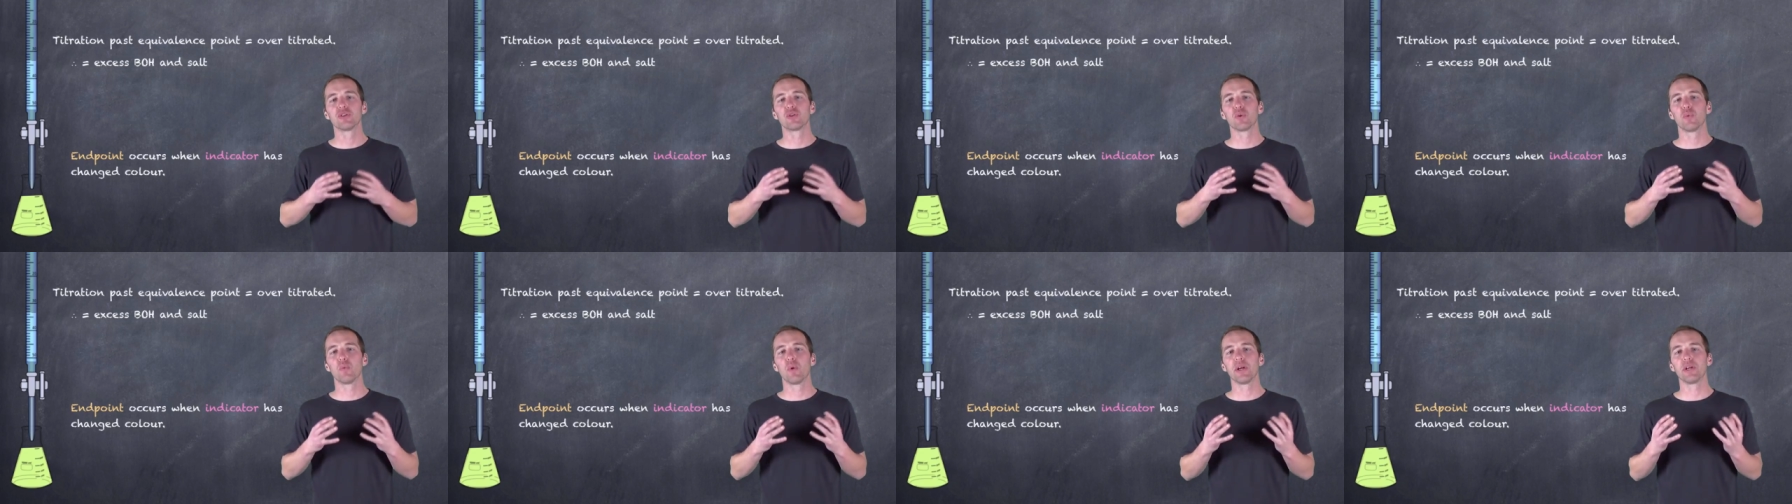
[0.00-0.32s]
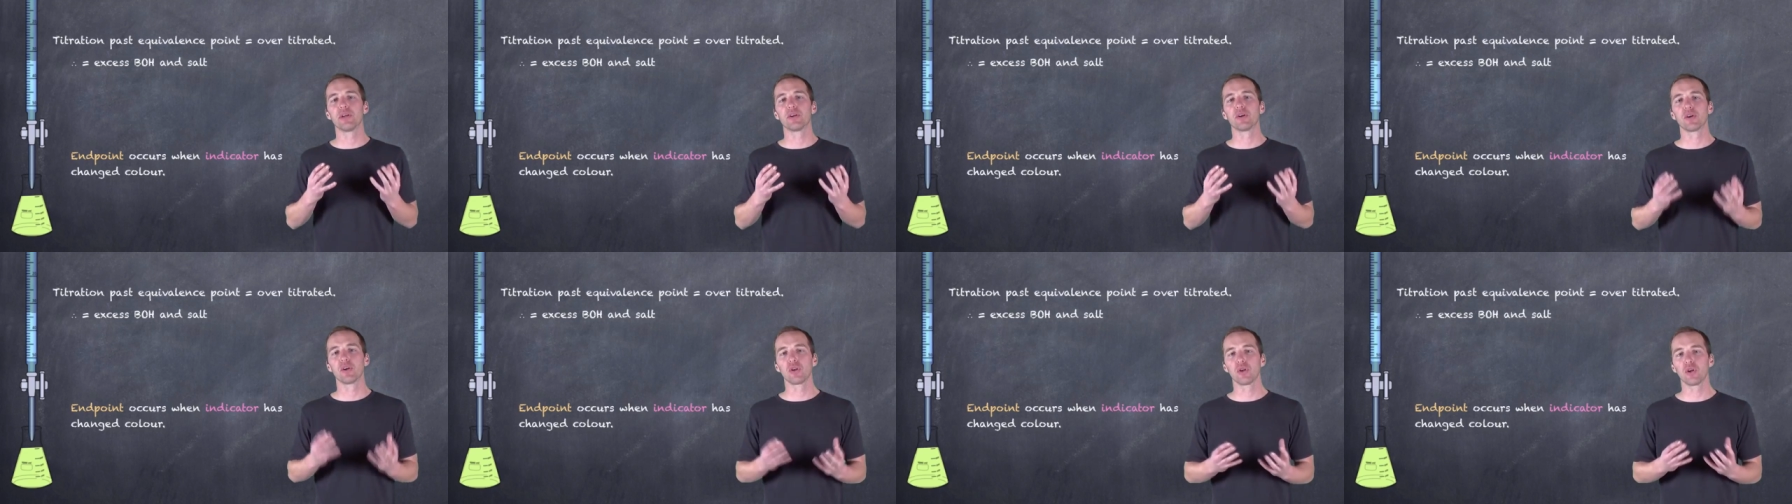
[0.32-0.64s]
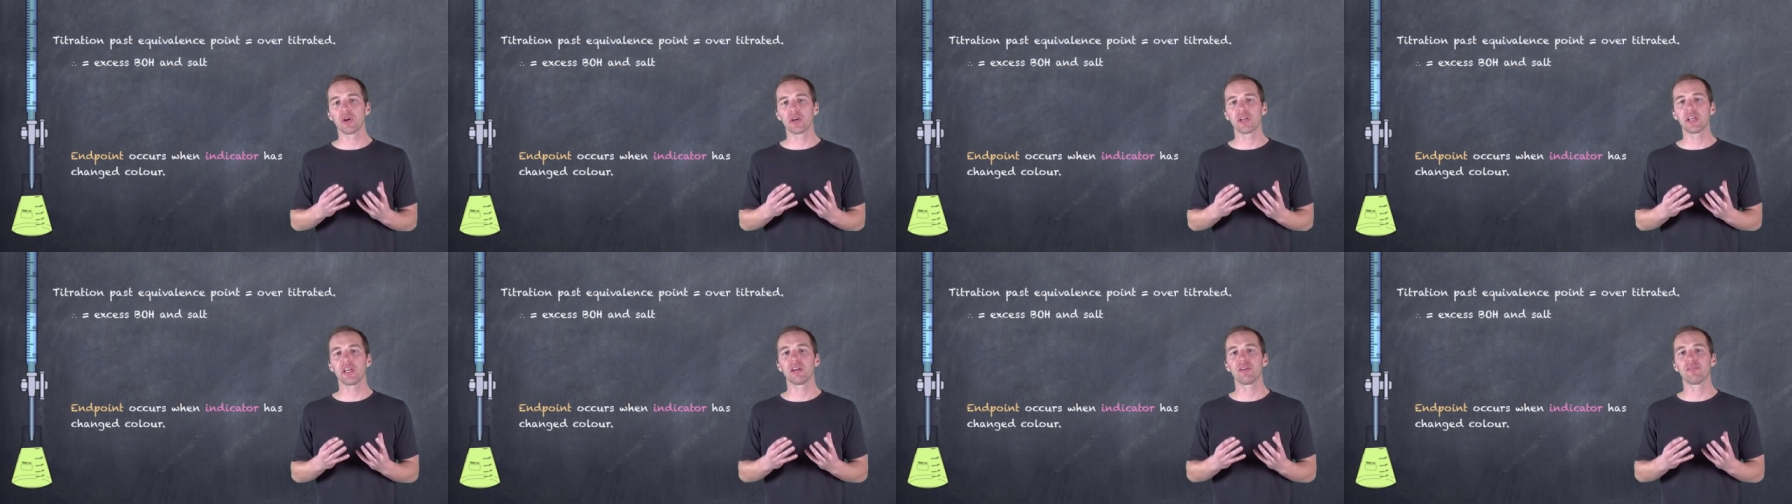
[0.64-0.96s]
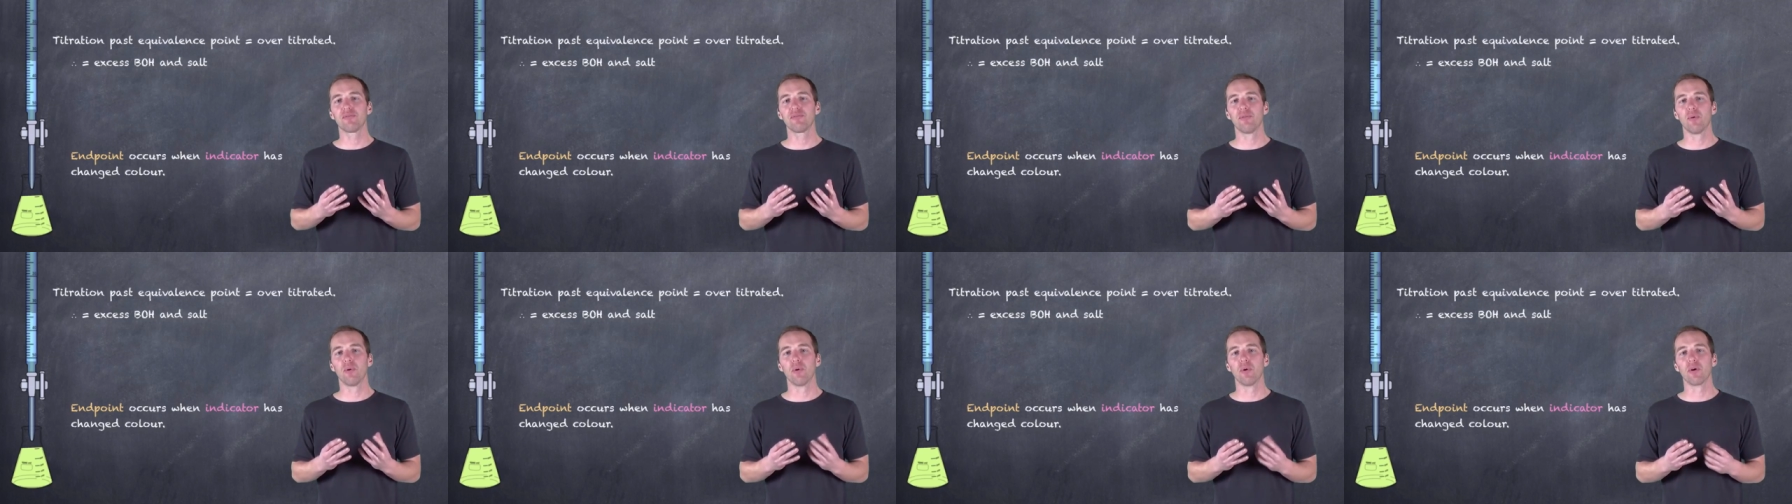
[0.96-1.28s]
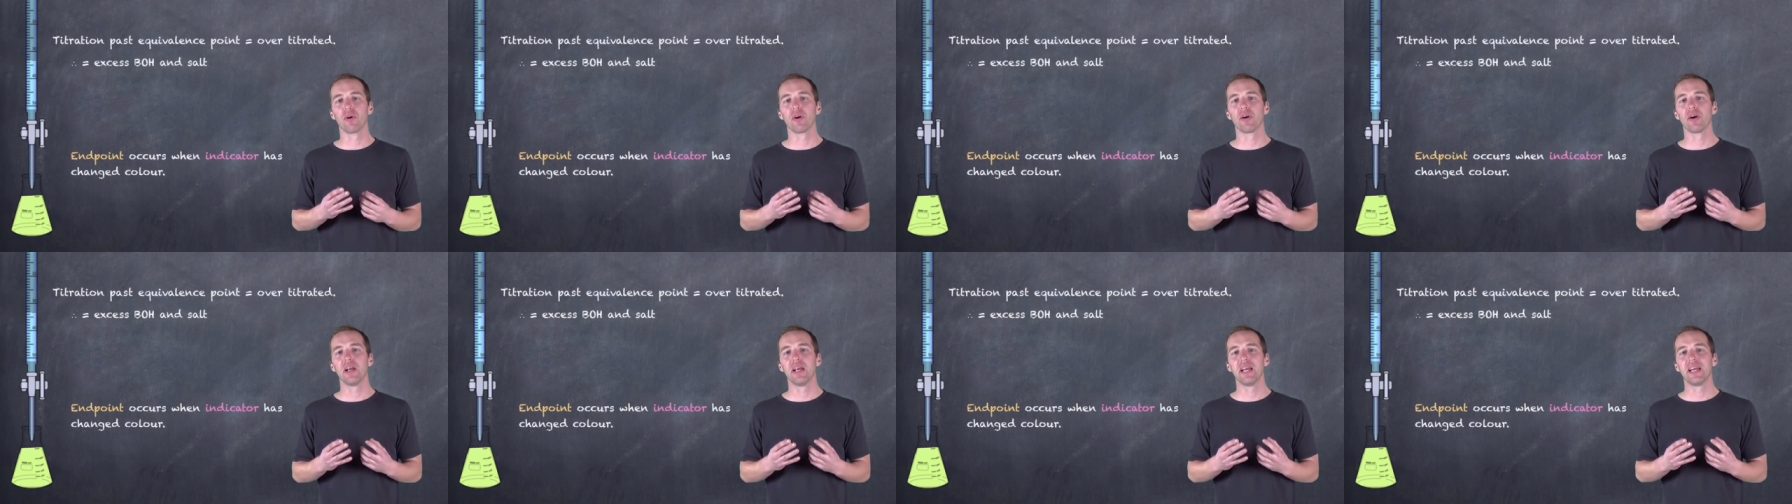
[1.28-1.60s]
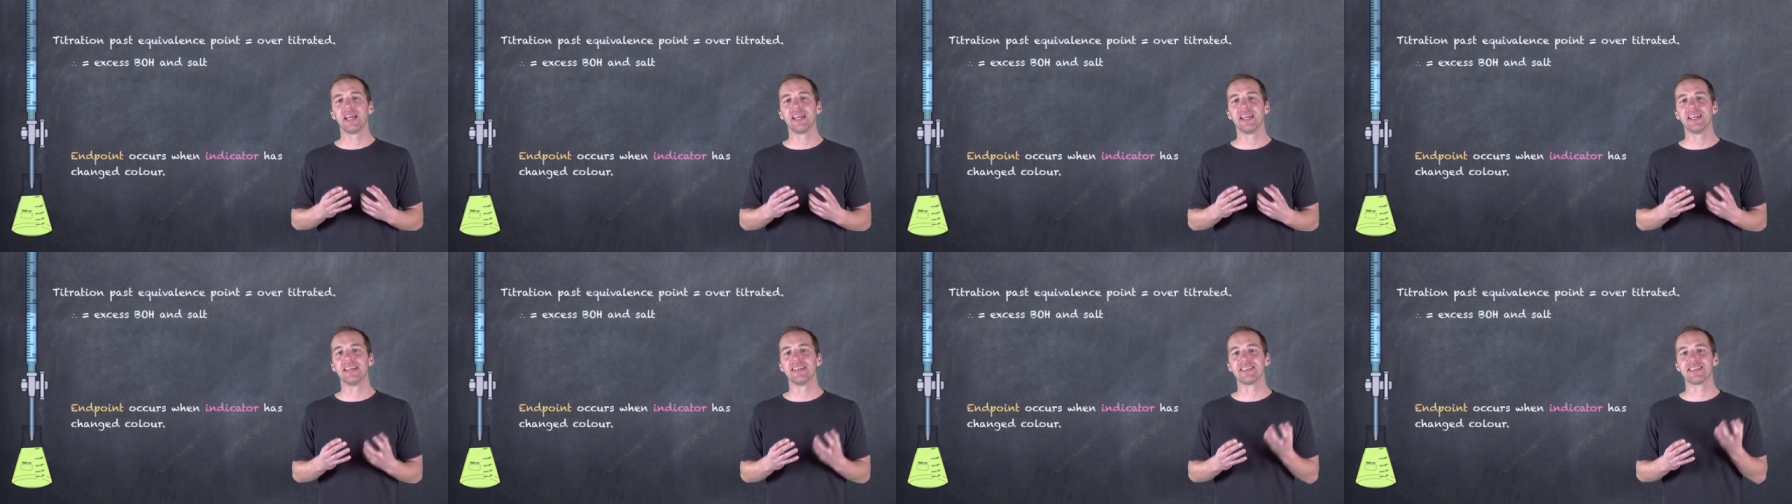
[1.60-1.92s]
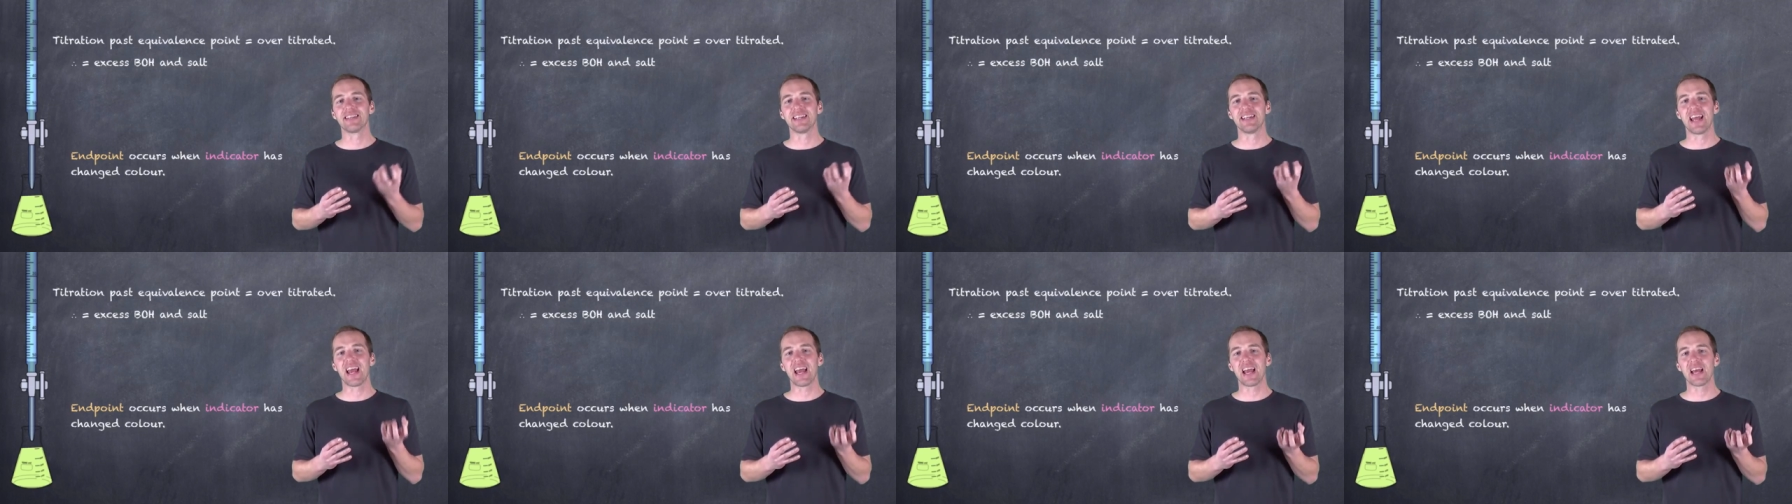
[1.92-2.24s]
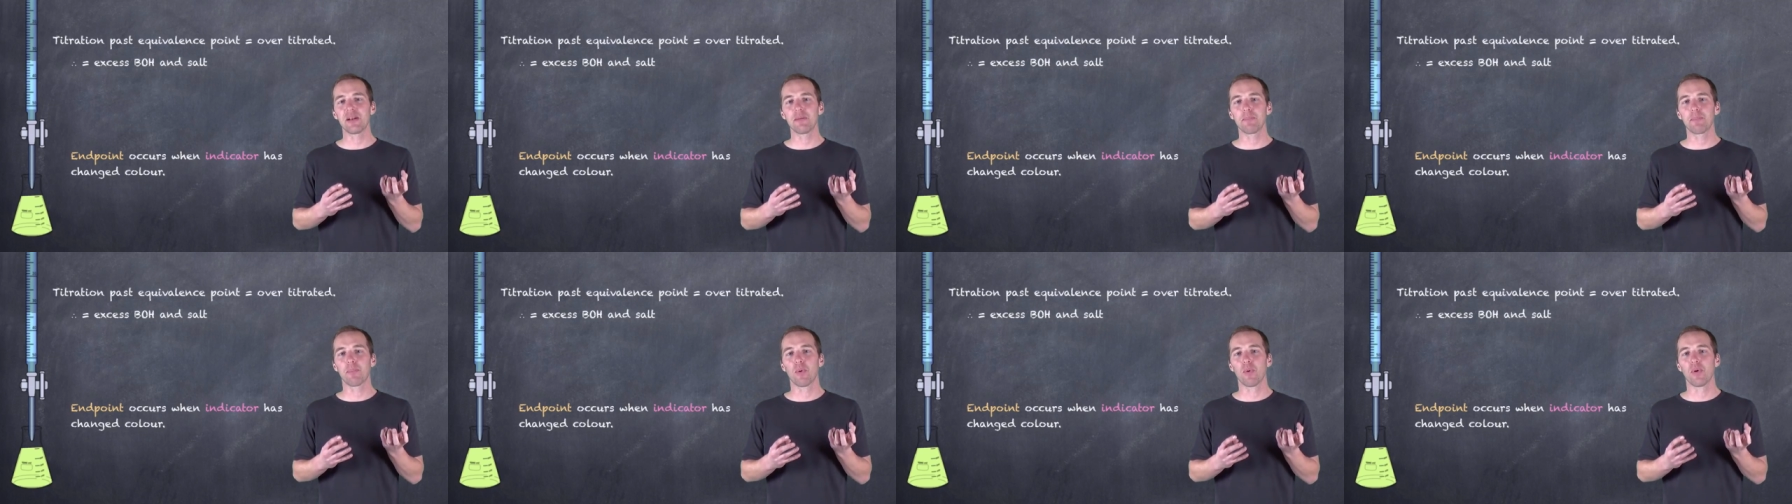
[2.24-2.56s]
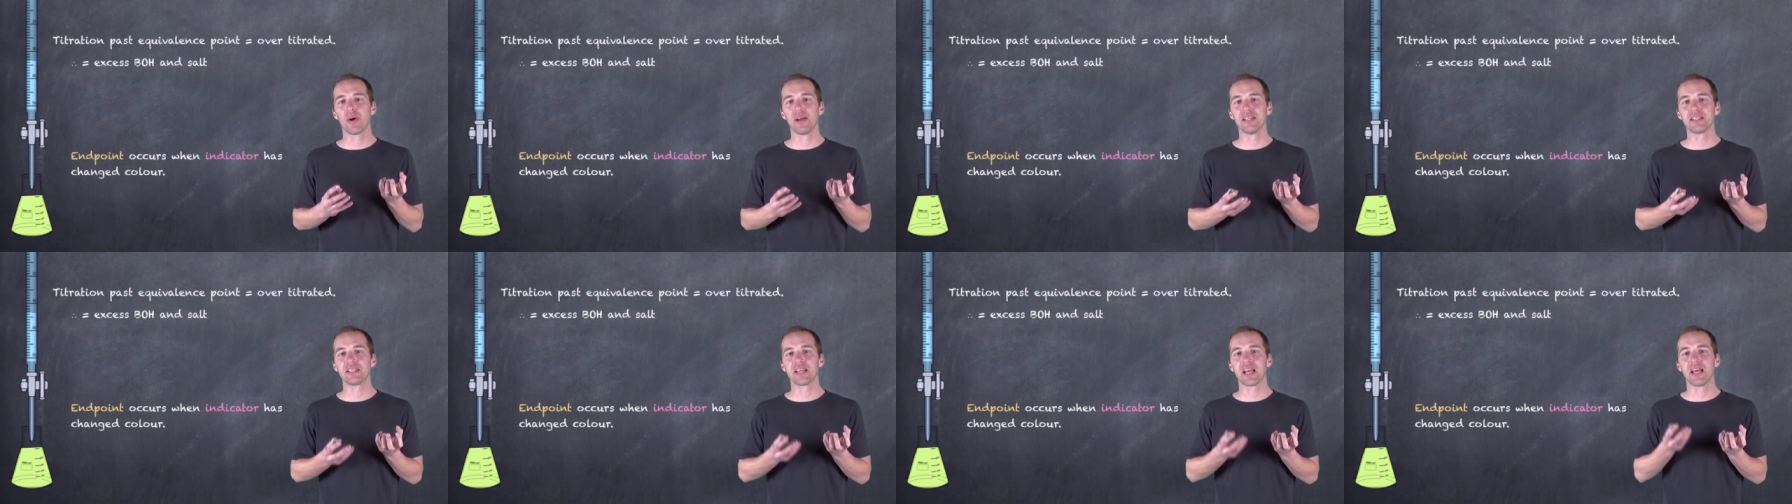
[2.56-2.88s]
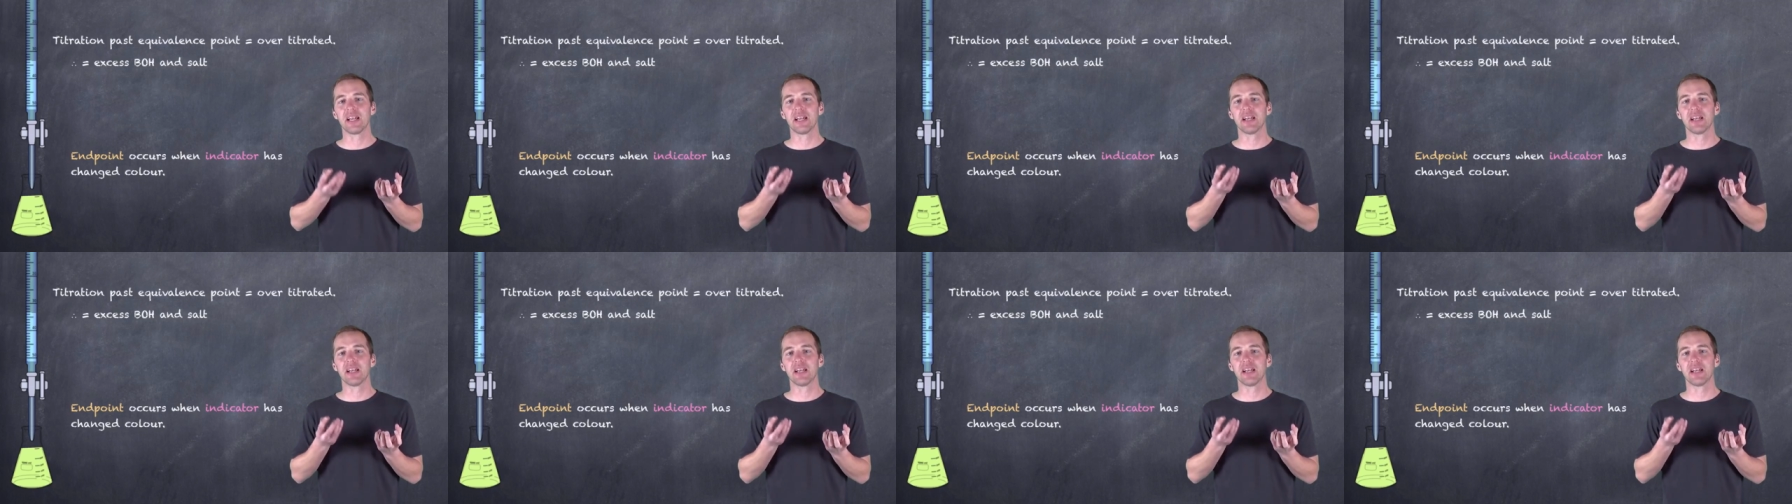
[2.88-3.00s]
So what you're looking for is an endpoint